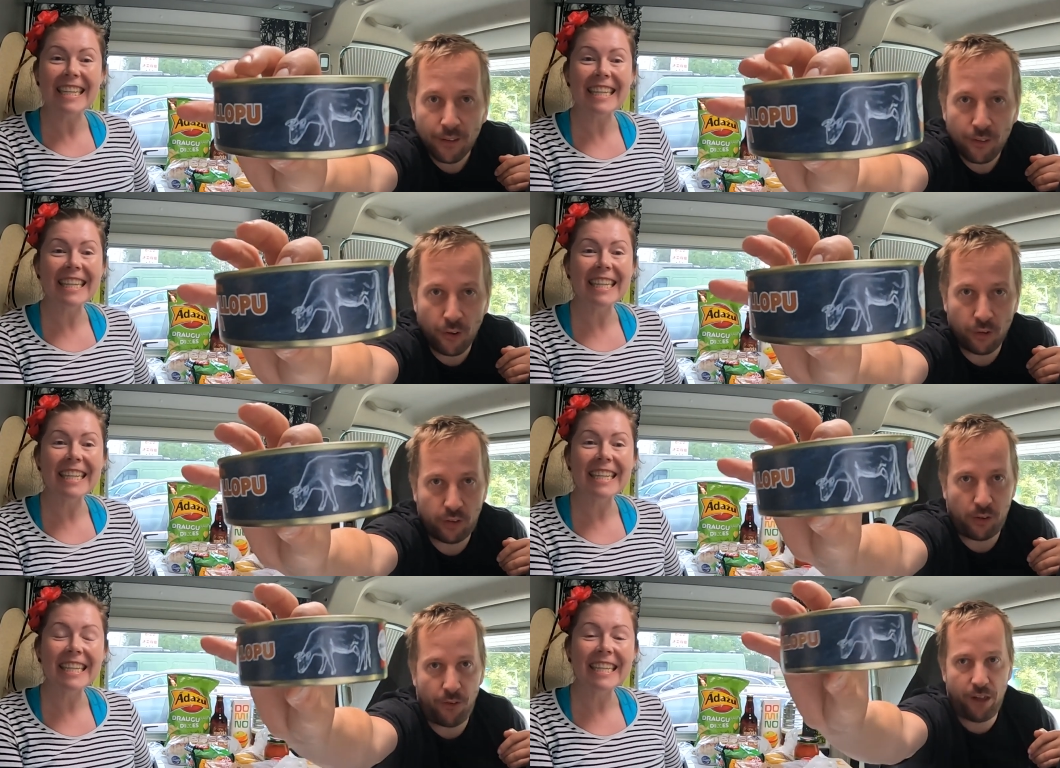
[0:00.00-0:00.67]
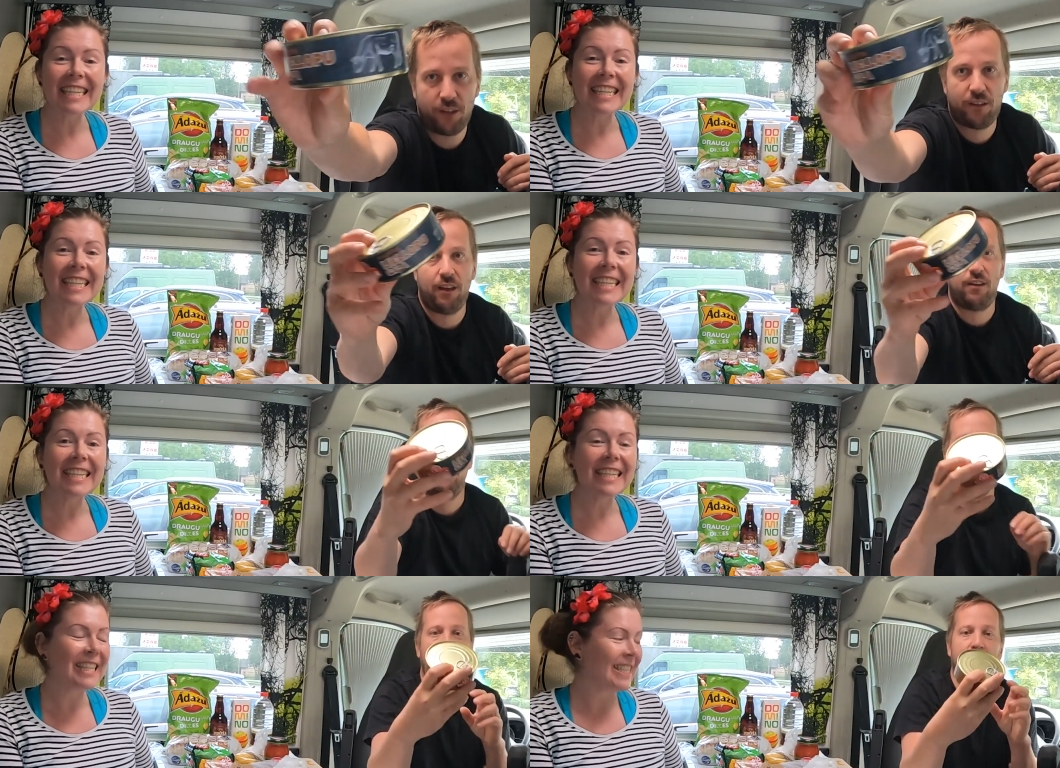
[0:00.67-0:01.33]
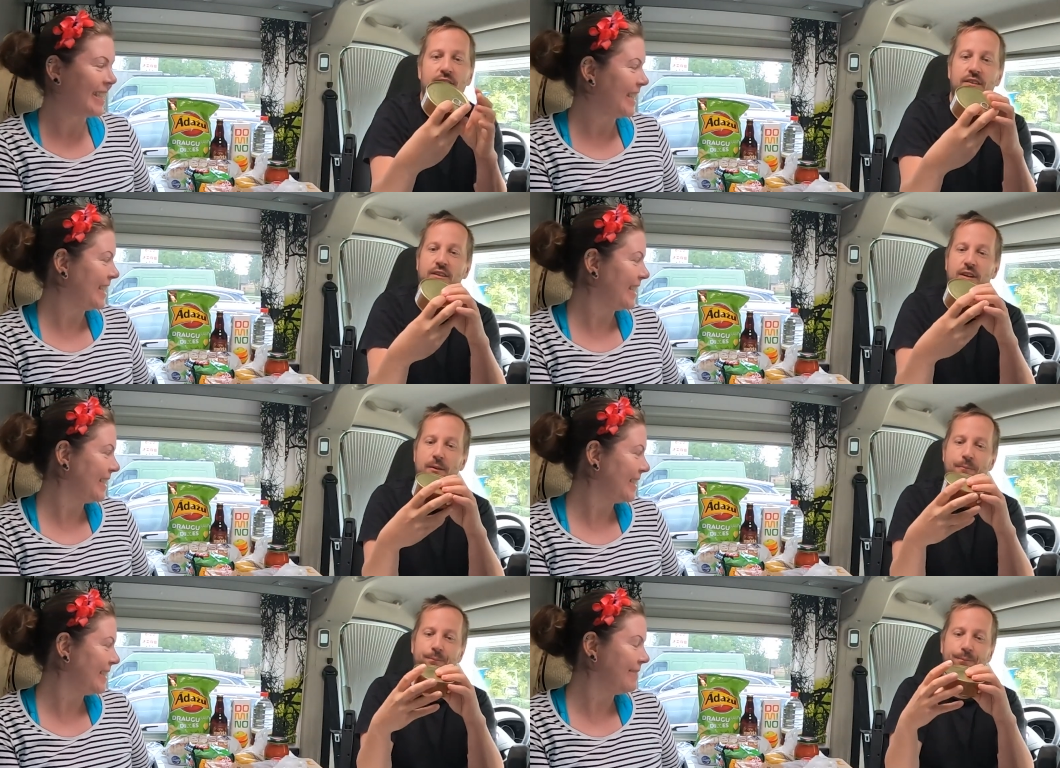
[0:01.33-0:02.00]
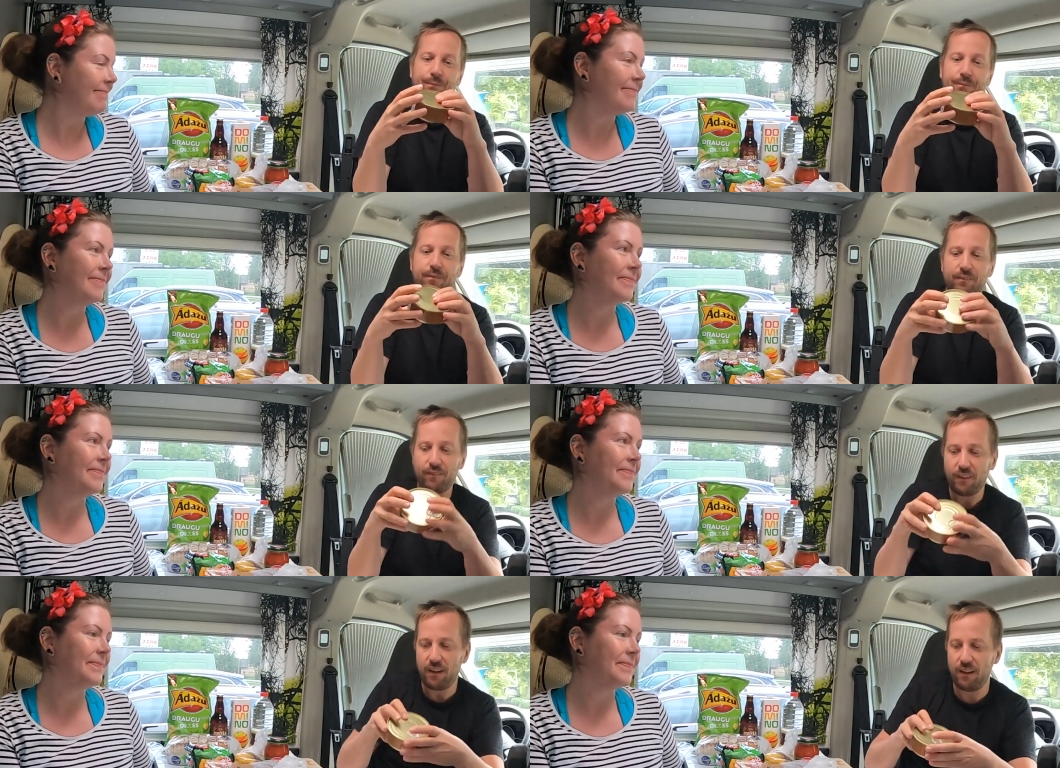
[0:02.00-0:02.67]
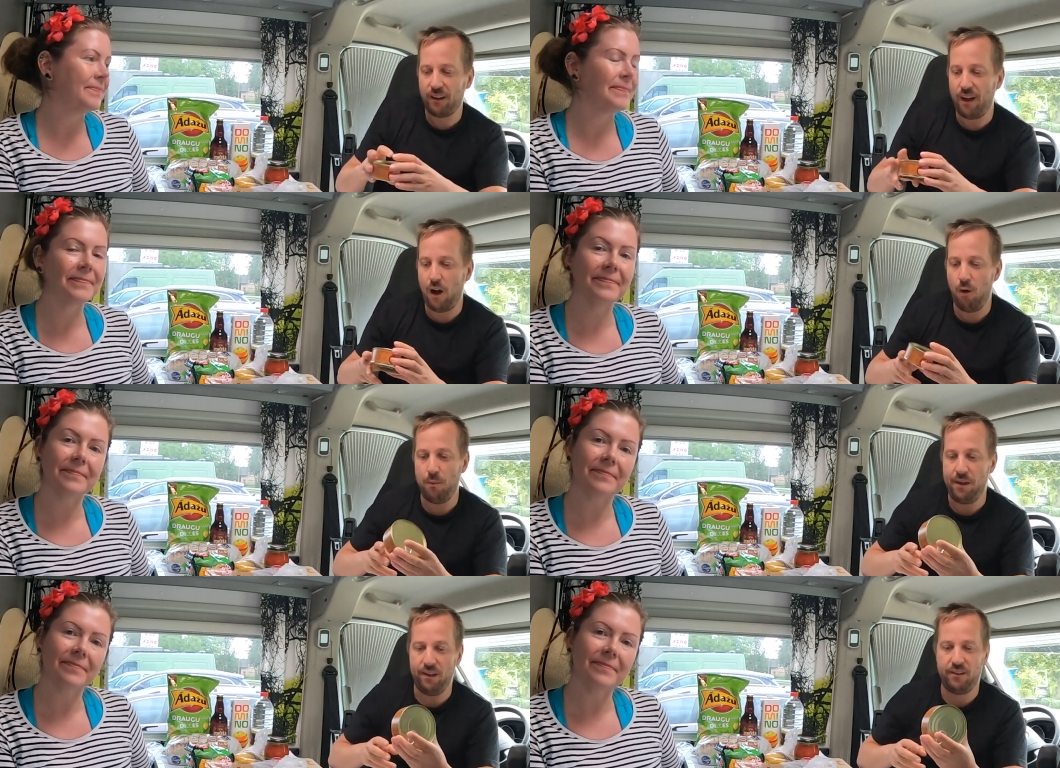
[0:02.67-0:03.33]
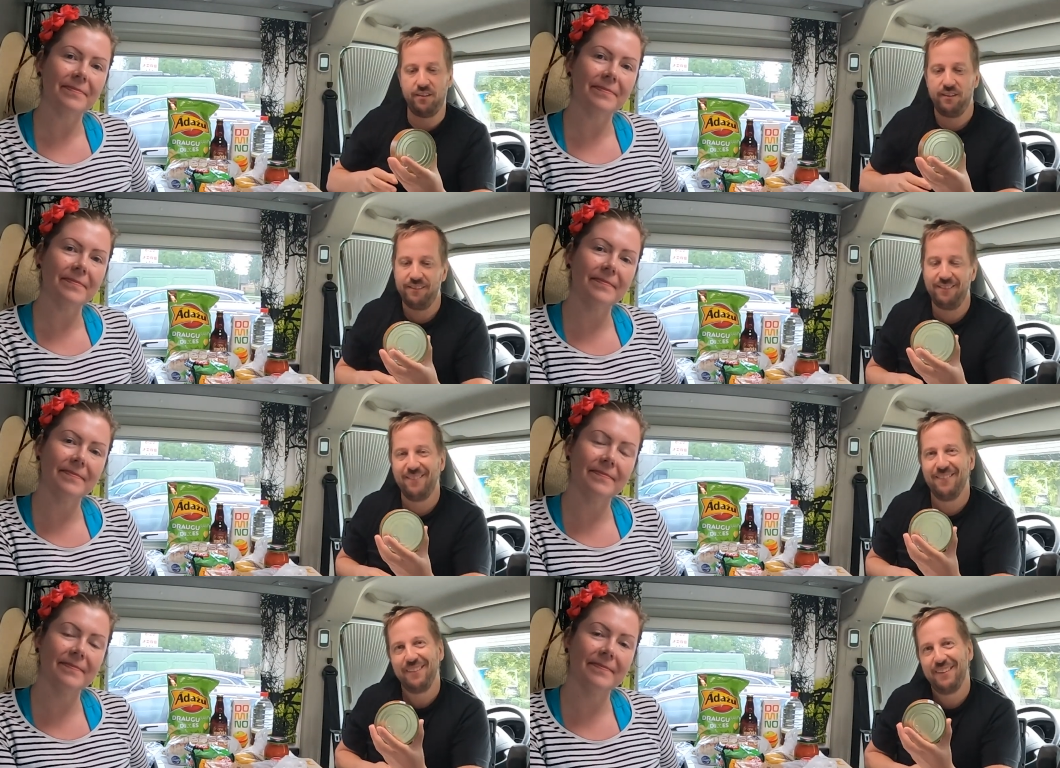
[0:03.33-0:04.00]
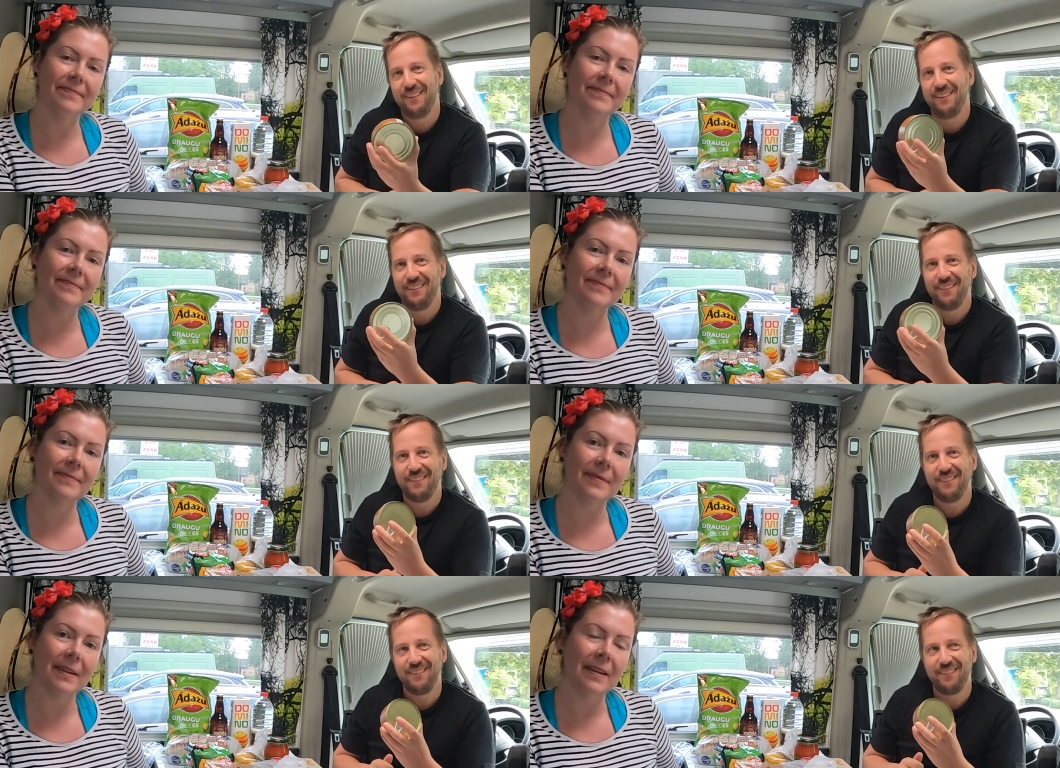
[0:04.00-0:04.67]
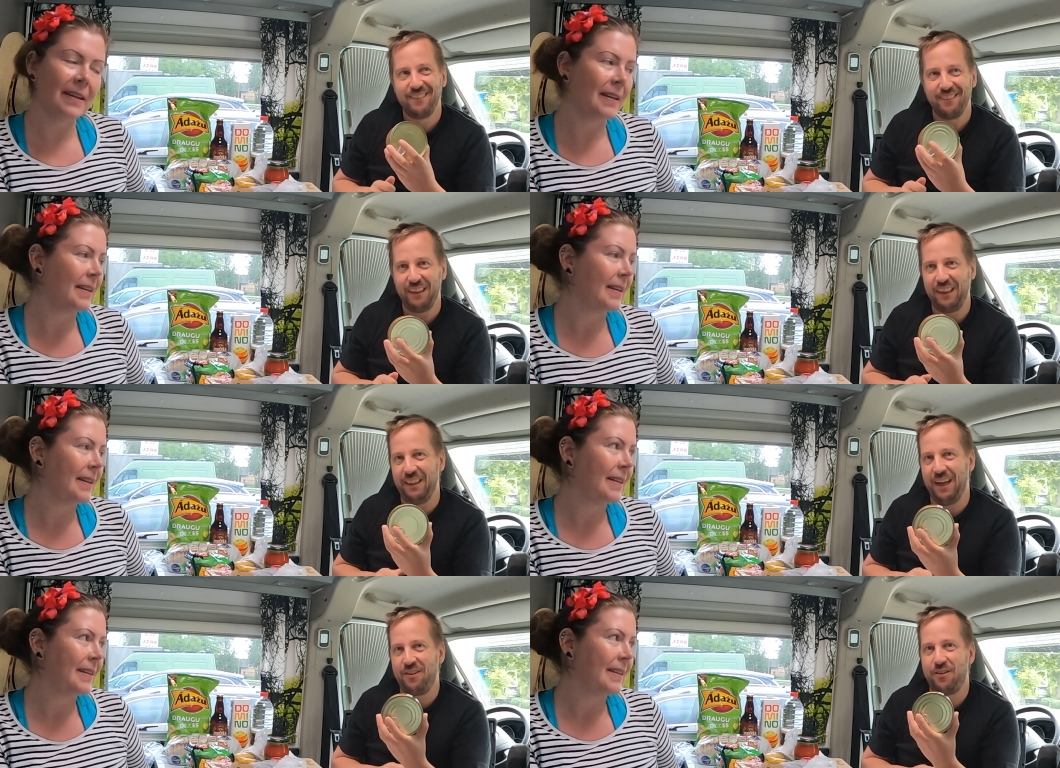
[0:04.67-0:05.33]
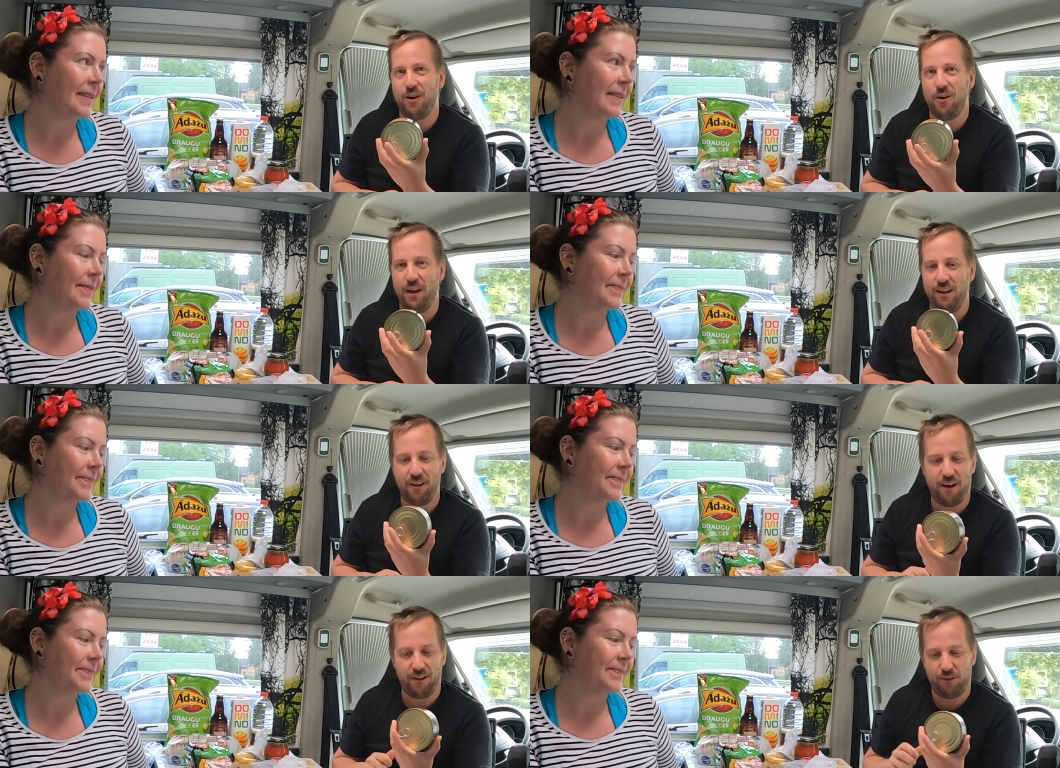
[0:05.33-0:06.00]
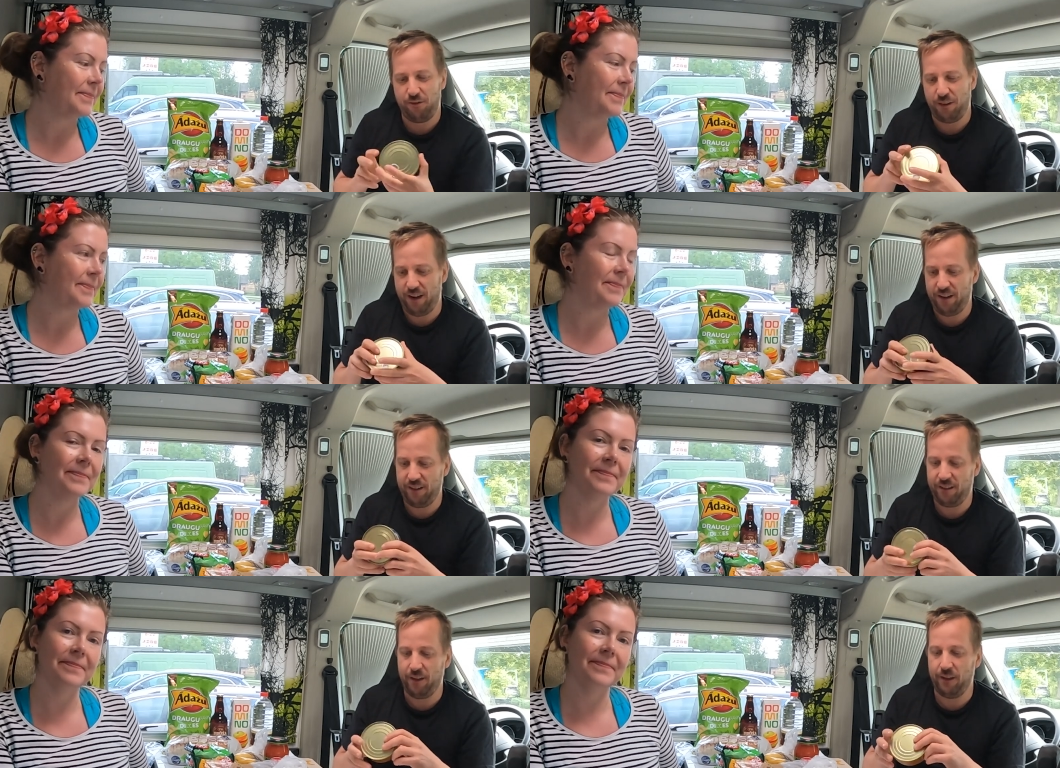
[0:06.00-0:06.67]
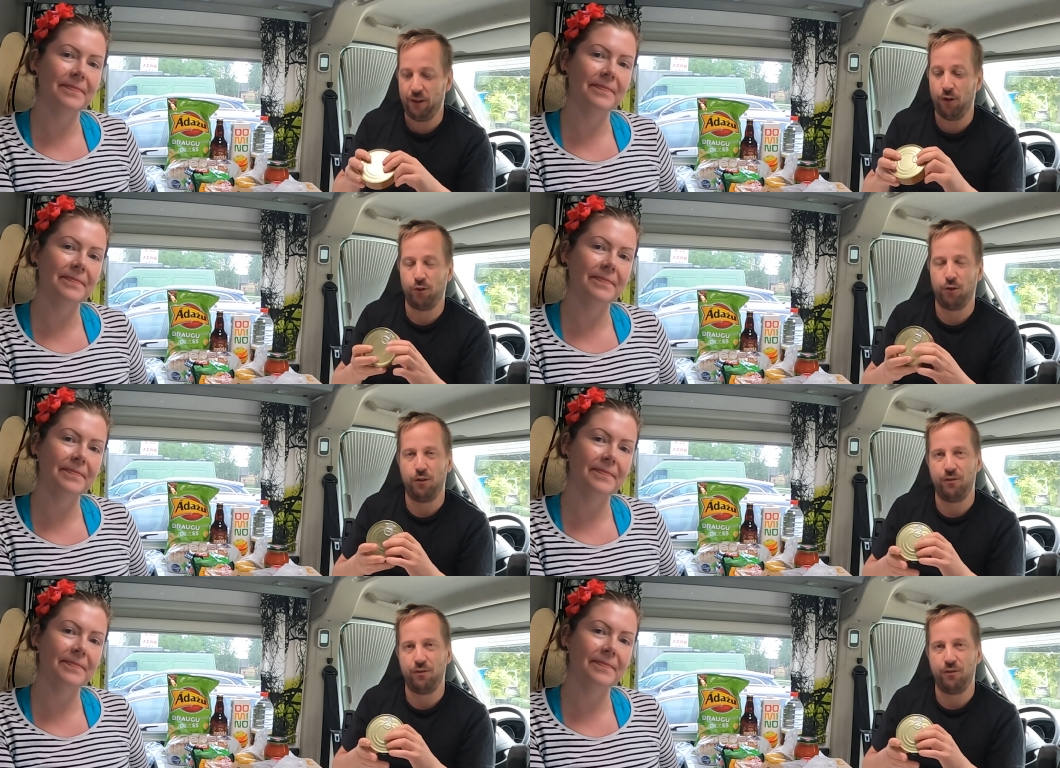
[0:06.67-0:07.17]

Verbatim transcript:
Speaker 1: conservated uh, cow meat. In Estonia it's hard to find this and also in